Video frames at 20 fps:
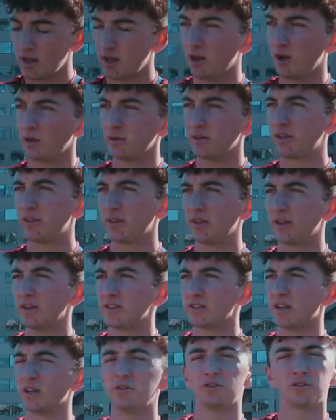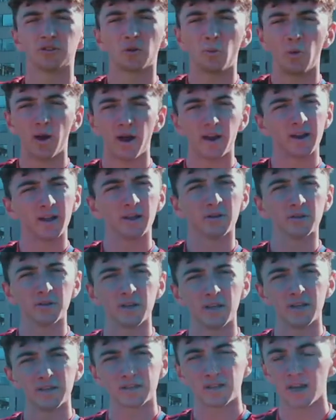Only thing is I'll use a wide angle
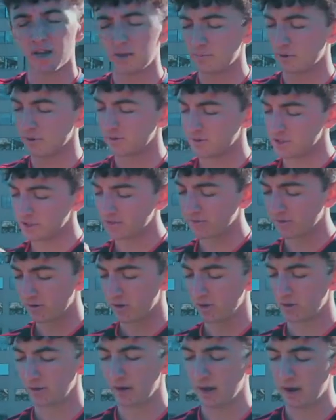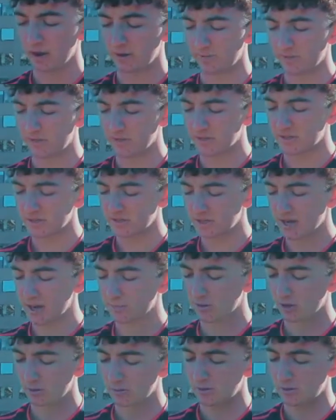lens then, but just for now, for this example, I'll